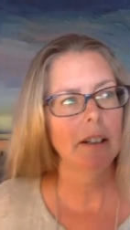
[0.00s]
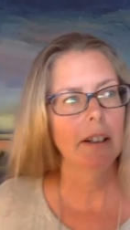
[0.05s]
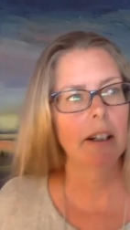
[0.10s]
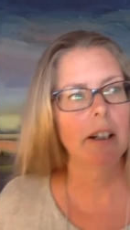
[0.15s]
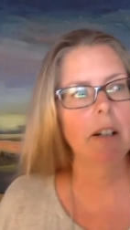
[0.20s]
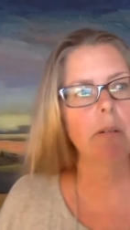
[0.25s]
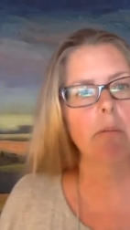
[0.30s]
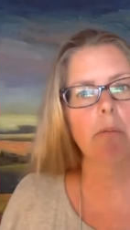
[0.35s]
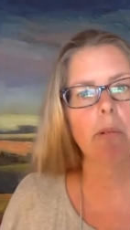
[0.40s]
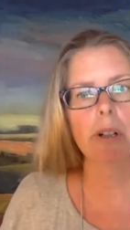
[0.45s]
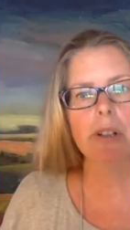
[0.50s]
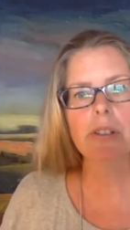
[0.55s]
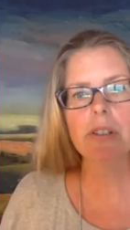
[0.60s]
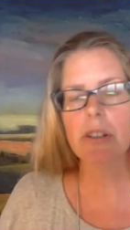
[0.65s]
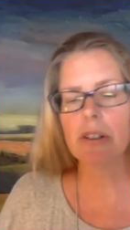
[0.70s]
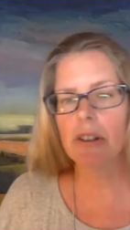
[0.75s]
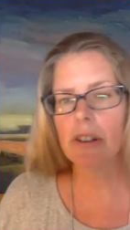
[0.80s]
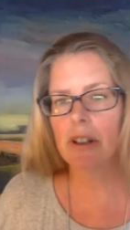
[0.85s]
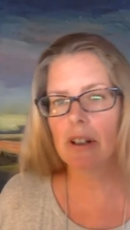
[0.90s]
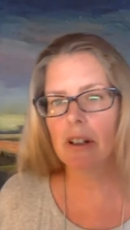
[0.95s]
Once
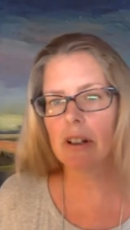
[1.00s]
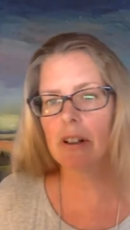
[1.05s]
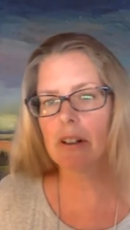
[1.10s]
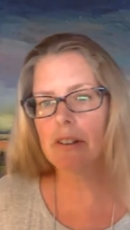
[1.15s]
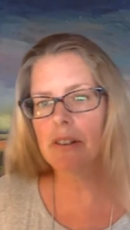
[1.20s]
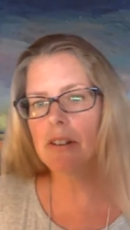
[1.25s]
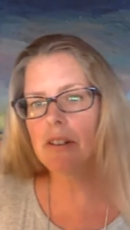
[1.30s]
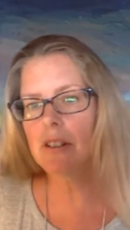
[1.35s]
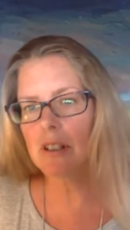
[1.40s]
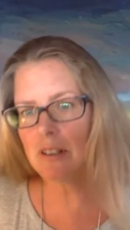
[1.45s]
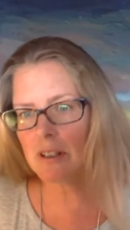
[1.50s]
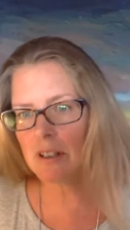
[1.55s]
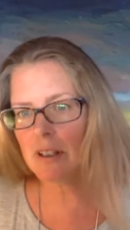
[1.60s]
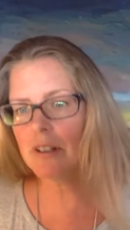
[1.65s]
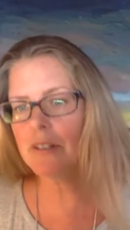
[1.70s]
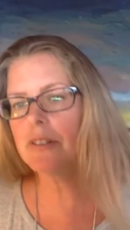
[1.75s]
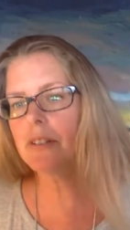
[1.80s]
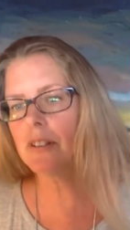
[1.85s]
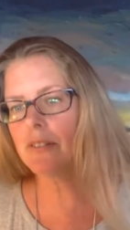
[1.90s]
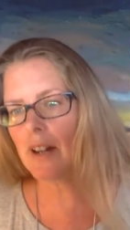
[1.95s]
you're there, the
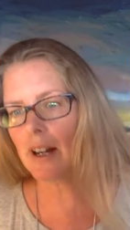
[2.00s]
details of